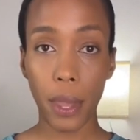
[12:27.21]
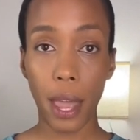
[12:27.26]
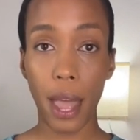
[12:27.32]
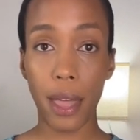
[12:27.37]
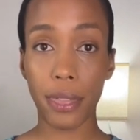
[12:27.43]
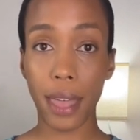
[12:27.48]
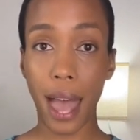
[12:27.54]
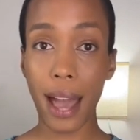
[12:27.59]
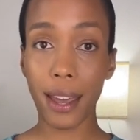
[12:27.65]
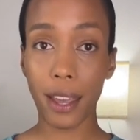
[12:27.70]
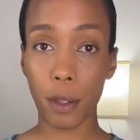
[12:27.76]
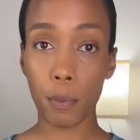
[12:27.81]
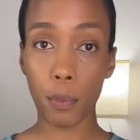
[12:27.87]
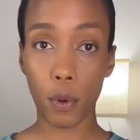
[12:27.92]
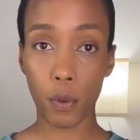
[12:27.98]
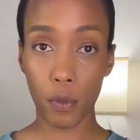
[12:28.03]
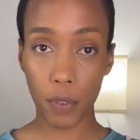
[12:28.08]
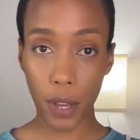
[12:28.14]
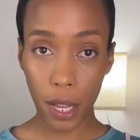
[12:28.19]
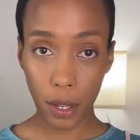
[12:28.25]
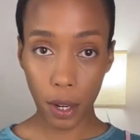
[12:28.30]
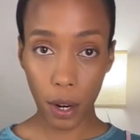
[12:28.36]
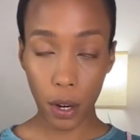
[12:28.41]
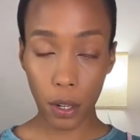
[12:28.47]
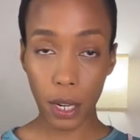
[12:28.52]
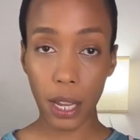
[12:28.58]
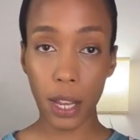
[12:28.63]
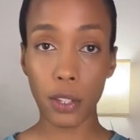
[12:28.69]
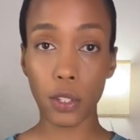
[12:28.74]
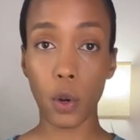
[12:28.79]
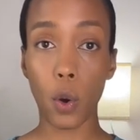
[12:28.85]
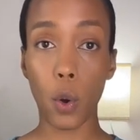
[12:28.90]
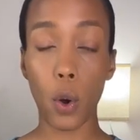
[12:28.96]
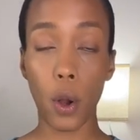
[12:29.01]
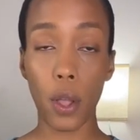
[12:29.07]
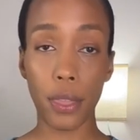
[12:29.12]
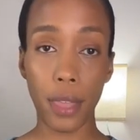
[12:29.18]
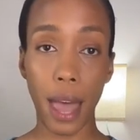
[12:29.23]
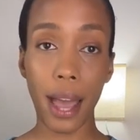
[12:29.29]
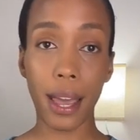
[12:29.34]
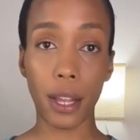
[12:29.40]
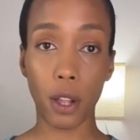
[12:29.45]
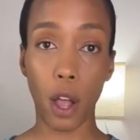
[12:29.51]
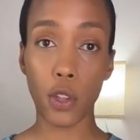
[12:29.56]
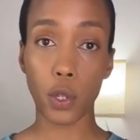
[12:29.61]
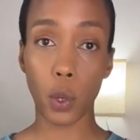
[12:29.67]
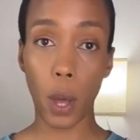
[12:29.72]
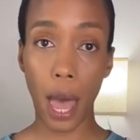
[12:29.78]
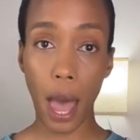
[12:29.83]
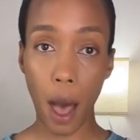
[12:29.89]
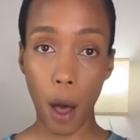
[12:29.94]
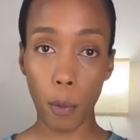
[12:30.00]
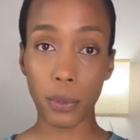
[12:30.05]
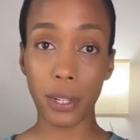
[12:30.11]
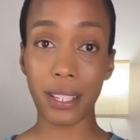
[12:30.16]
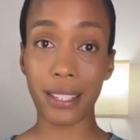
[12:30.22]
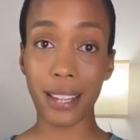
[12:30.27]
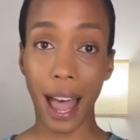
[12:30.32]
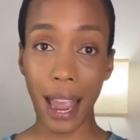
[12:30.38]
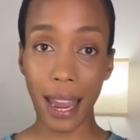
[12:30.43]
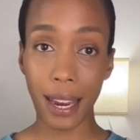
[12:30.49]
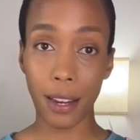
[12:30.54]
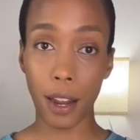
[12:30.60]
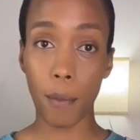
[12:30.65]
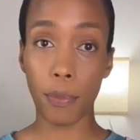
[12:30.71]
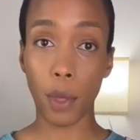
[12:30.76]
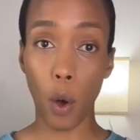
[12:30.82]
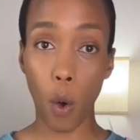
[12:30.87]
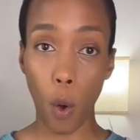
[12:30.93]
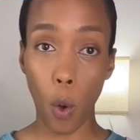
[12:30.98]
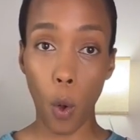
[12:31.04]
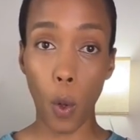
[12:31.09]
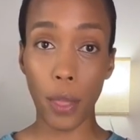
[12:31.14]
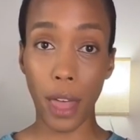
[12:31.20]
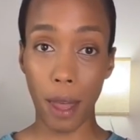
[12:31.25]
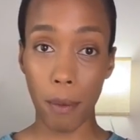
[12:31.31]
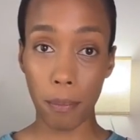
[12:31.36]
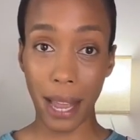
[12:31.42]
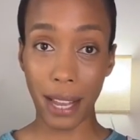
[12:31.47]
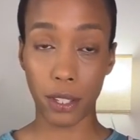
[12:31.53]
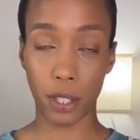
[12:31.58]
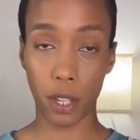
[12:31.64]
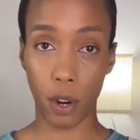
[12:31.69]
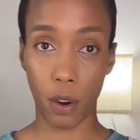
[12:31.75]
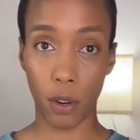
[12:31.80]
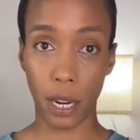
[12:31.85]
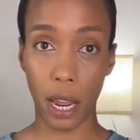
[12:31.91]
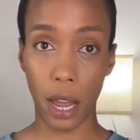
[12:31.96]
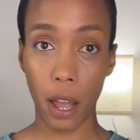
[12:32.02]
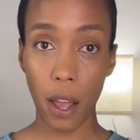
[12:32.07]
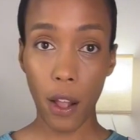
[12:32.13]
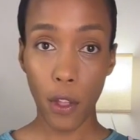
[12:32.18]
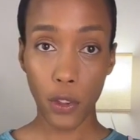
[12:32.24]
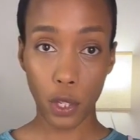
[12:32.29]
And that can prevent hernias, and that can also help to tighten up the hole that makes the hernia.